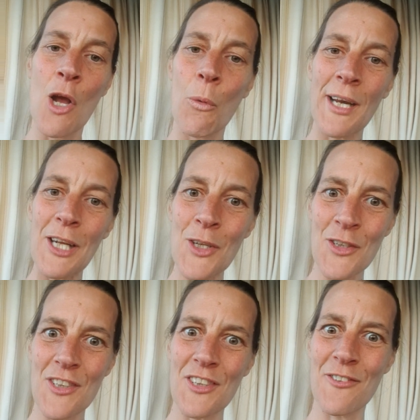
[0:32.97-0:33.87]
When I
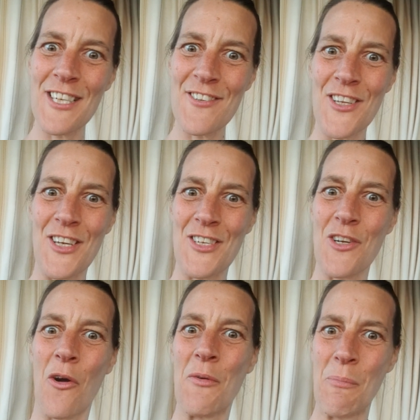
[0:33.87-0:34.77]
looked at the research
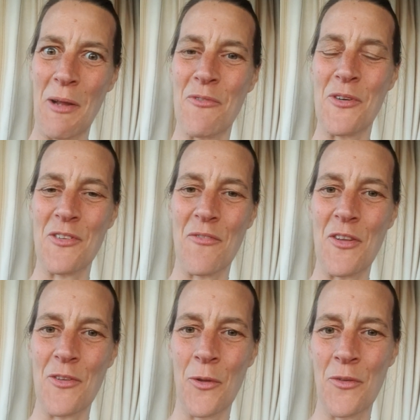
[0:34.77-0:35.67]
on mindfulness of the
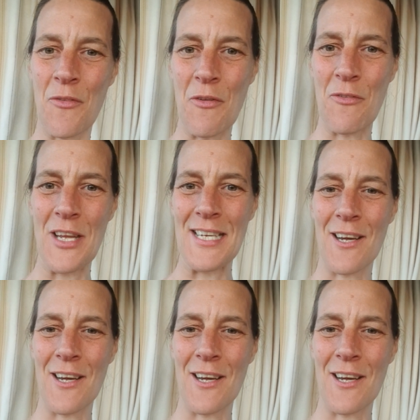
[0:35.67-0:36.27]
soles of the feet,